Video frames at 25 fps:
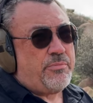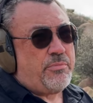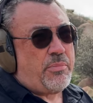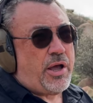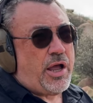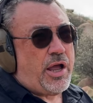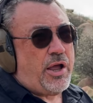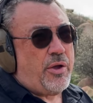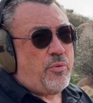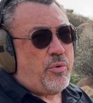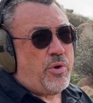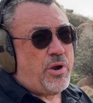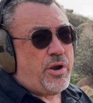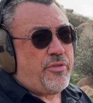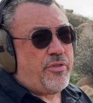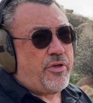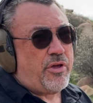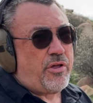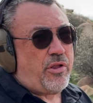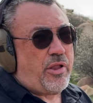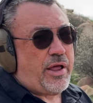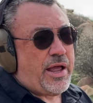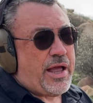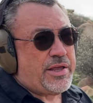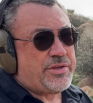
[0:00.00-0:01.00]
buy one of the
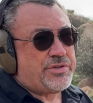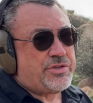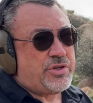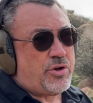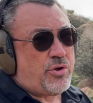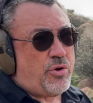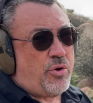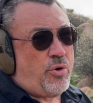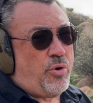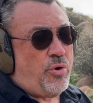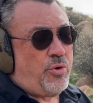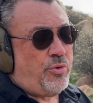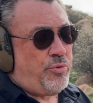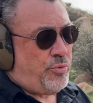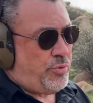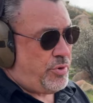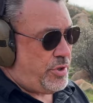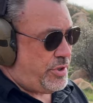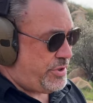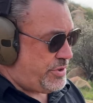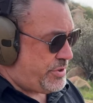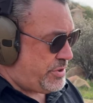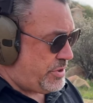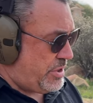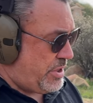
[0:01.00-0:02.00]
classic old
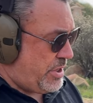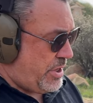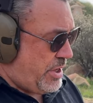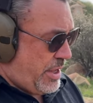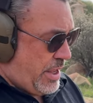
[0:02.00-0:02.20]
ones,